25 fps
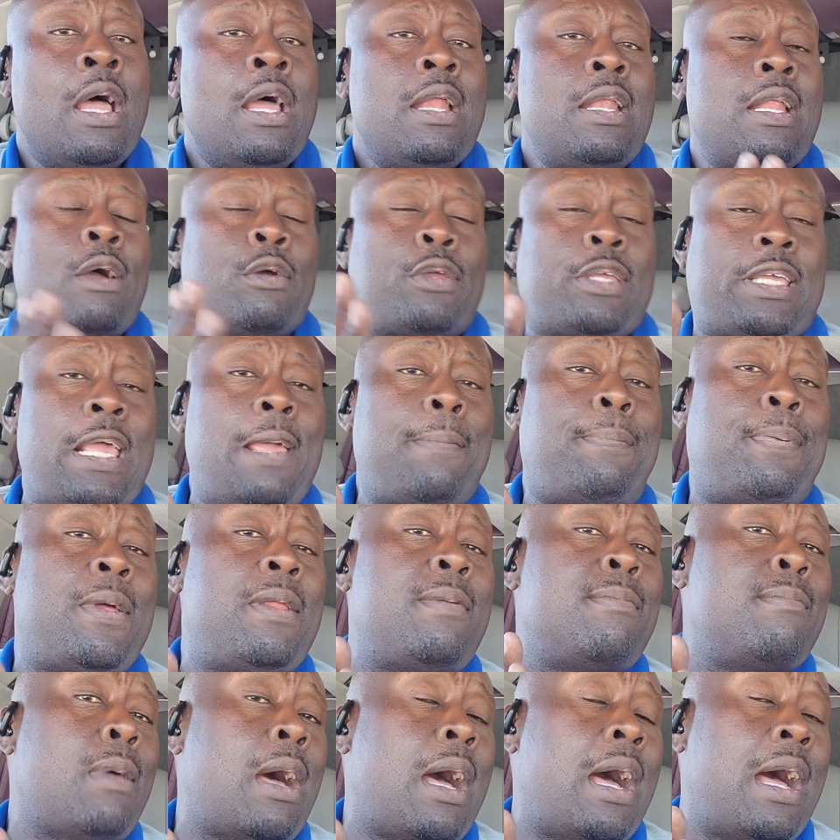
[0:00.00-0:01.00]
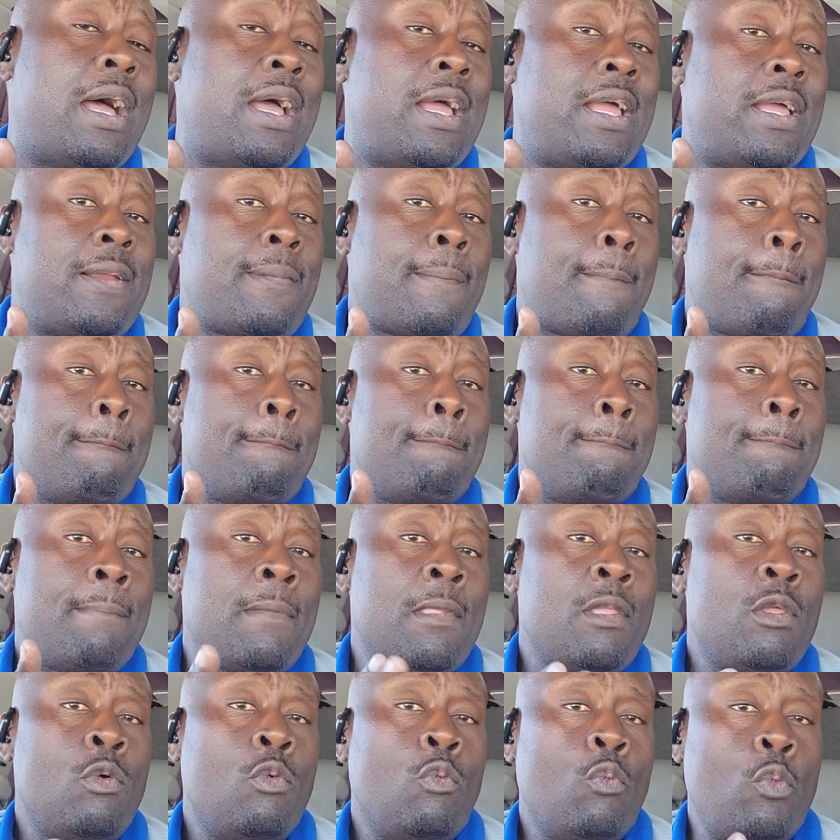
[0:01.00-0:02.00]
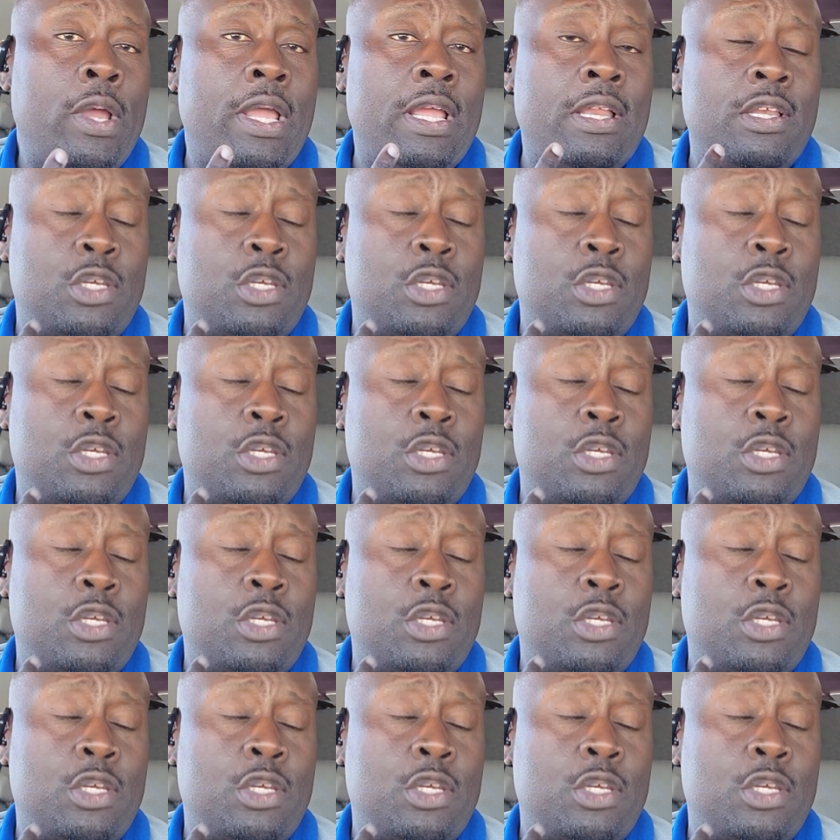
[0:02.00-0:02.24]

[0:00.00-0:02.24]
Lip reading: Now, keep in mind, we